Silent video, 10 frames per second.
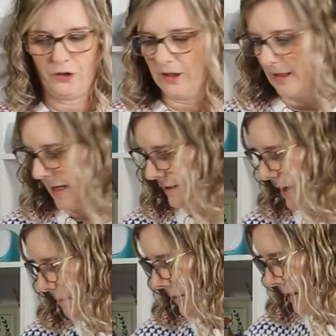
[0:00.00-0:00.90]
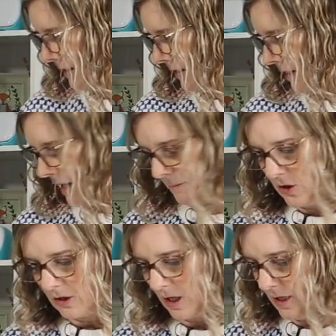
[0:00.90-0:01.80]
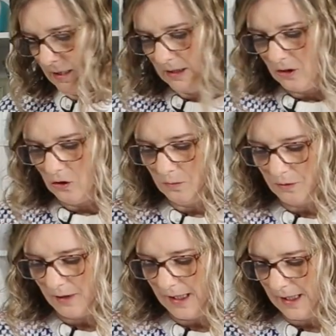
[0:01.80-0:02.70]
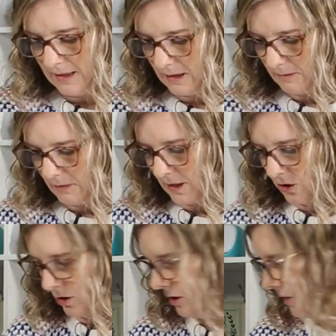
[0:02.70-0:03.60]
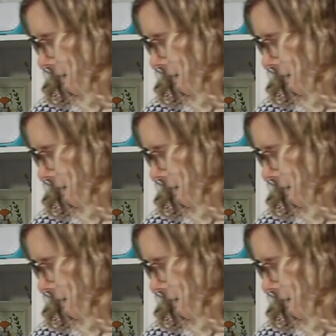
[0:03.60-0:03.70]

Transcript: you the next step. I'm just gonna need to preheat my shirt,